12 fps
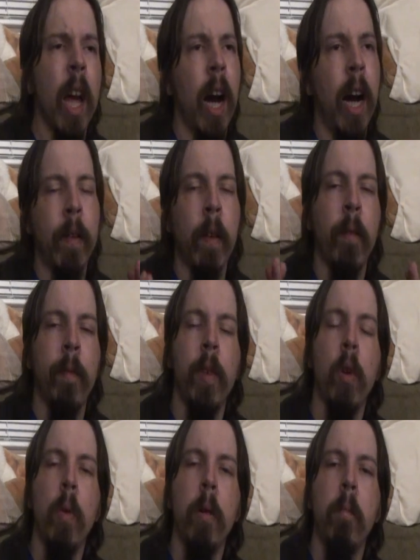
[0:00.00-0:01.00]
I have a
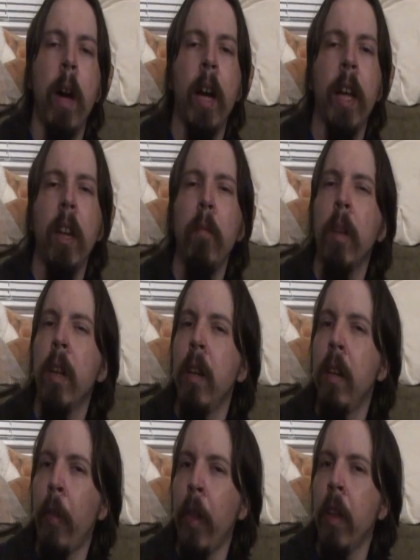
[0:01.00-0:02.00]
few in mind, but
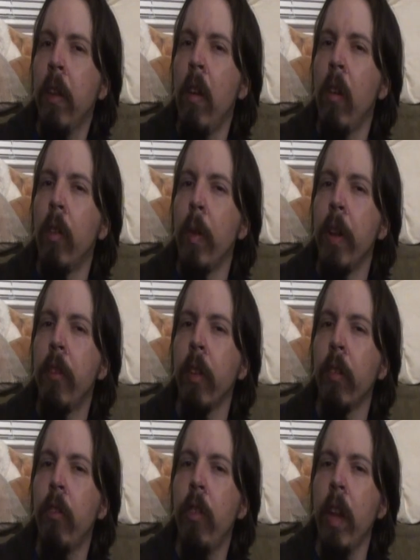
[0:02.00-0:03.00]
nothing concrete
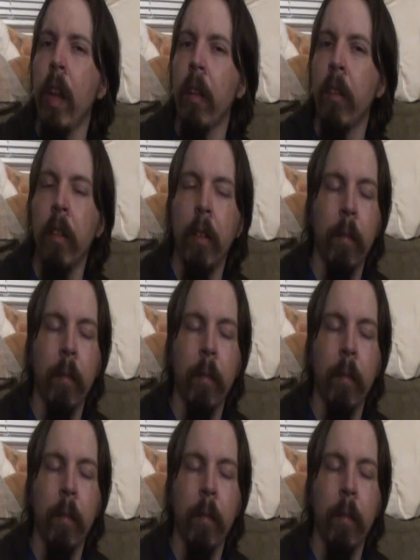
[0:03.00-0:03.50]
just yet.